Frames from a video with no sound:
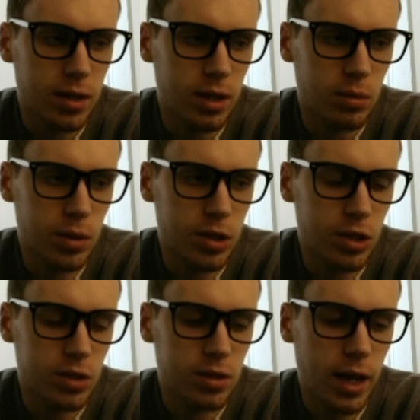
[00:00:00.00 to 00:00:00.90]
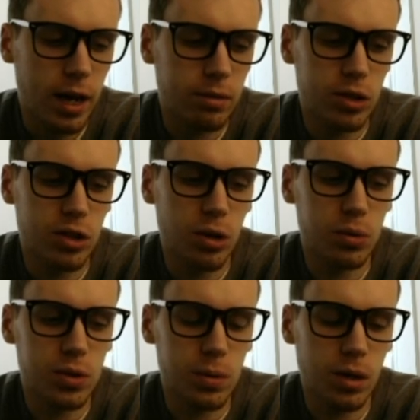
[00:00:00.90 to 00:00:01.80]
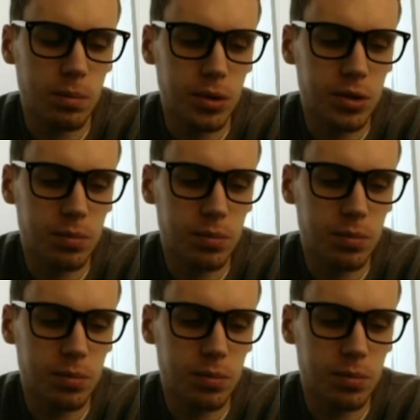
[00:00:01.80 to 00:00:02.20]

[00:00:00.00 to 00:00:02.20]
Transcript: and then we just average those two numbers